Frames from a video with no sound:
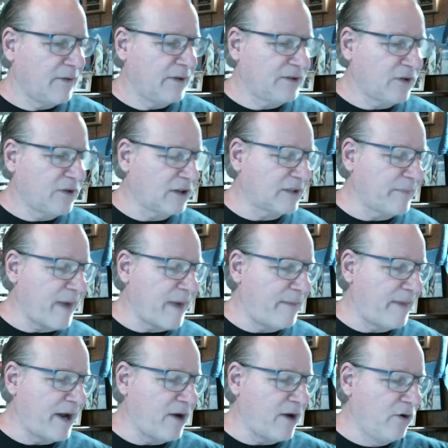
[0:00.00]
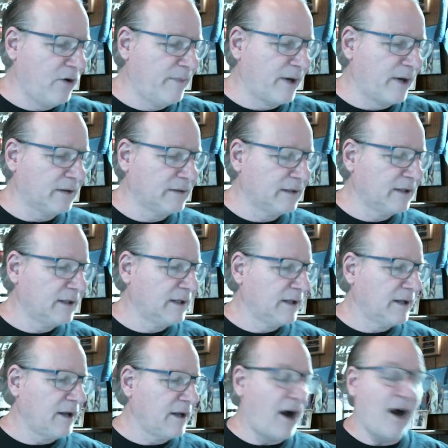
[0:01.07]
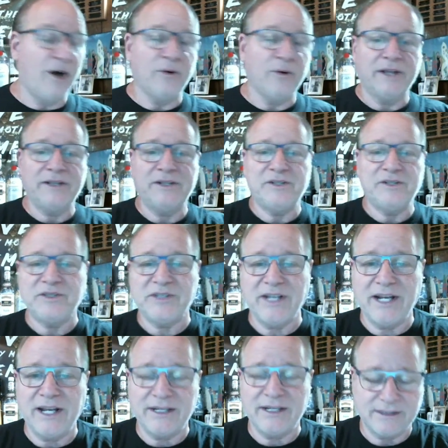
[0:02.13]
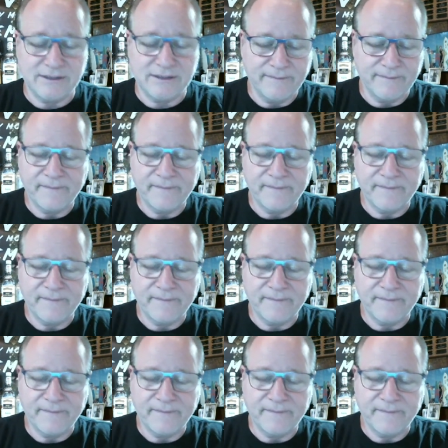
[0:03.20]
We talked about my Uber. Oh, and did you see this?